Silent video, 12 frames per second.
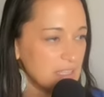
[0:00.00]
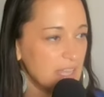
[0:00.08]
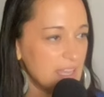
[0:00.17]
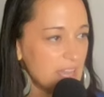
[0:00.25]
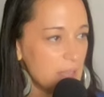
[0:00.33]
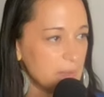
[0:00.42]

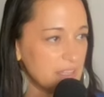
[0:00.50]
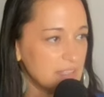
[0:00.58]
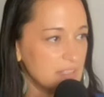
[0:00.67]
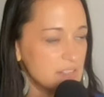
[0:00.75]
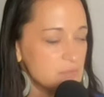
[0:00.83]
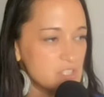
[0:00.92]
Like I mean,
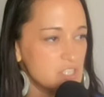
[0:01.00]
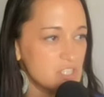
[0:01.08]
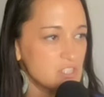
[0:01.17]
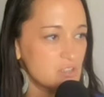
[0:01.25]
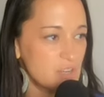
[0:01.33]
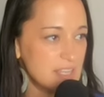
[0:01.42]
it was
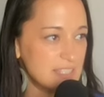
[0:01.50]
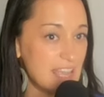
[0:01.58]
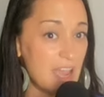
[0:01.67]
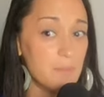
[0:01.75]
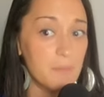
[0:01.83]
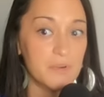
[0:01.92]
just crazy.
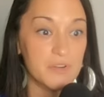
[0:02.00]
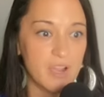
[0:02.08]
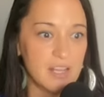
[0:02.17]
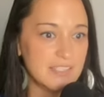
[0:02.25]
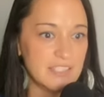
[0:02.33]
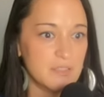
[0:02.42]
I remember
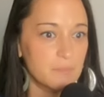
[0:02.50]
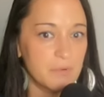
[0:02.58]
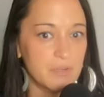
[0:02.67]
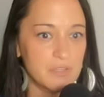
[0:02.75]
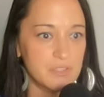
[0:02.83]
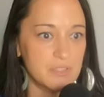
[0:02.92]
crossing the
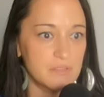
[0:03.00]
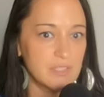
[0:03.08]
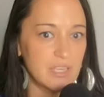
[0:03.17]
border too.